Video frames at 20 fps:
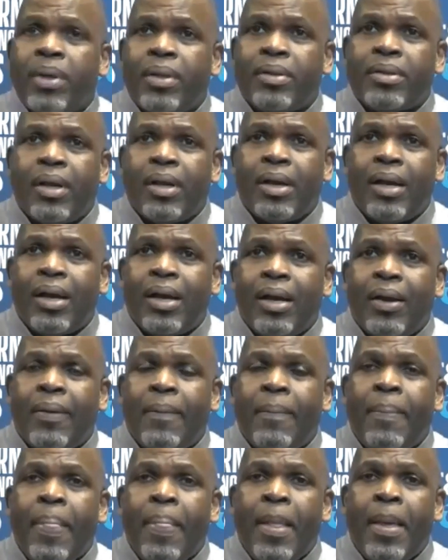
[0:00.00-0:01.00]
Uh,
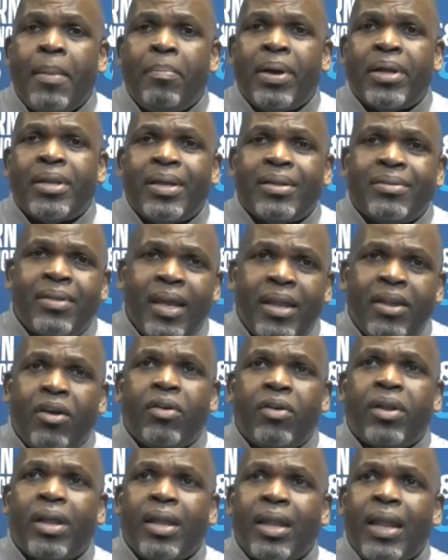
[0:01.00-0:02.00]
but they don't
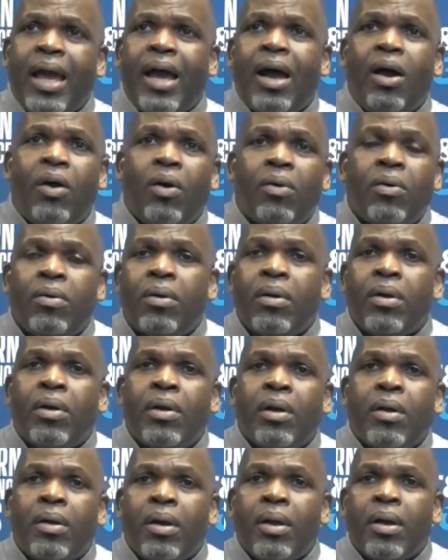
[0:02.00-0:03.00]
allow
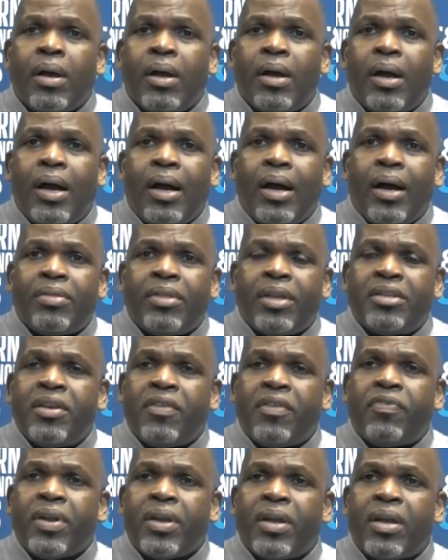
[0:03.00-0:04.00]
the
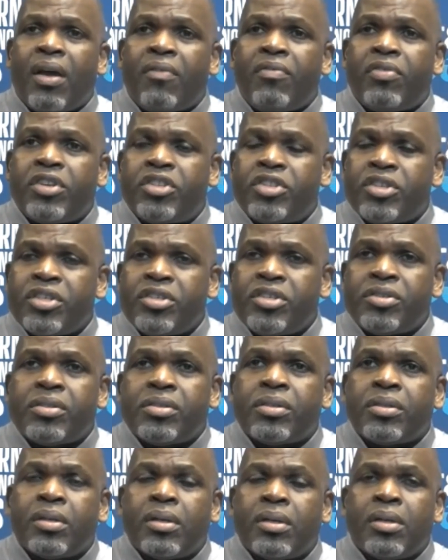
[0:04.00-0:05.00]
different coverages
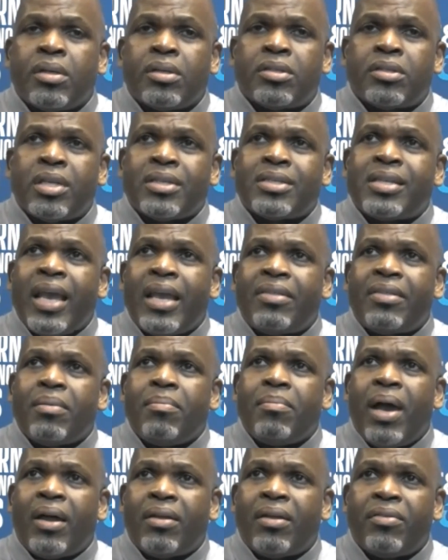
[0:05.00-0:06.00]
to take them
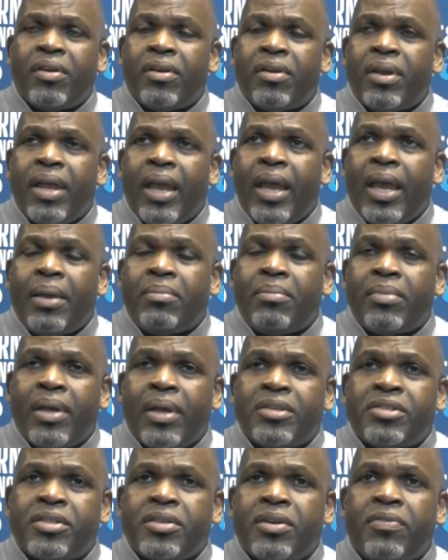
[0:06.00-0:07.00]
out of their game. They
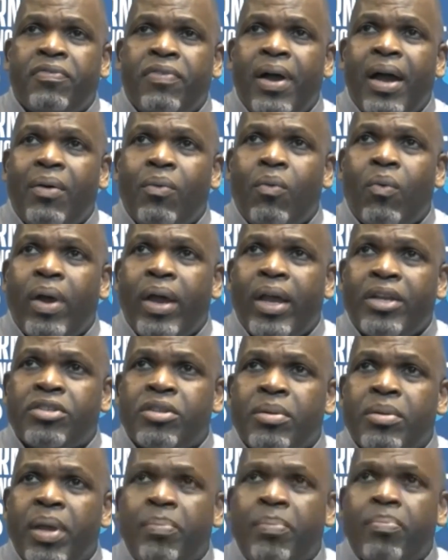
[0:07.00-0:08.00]
still find ways to
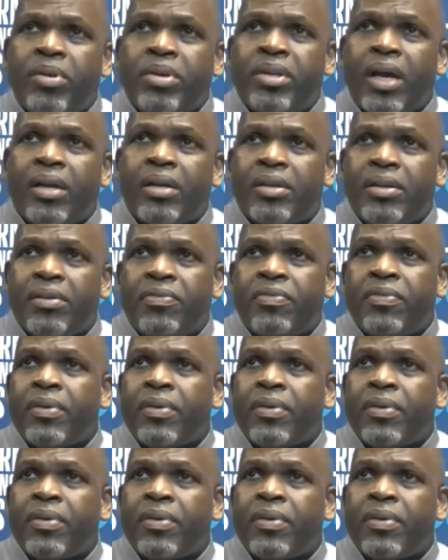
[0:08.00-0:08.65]
be productive.